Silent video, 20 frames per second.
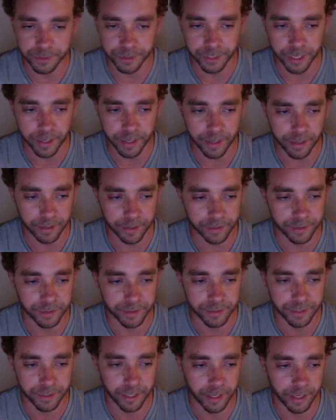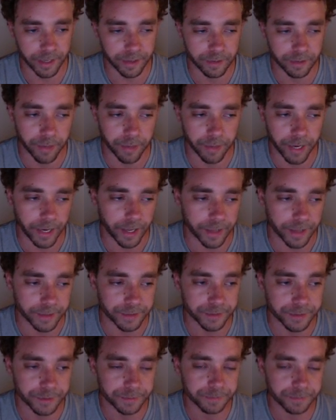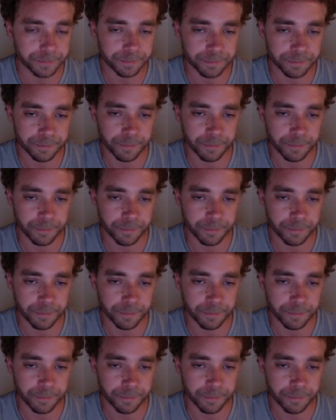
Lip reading: Jay Hicks. This guy is a badass.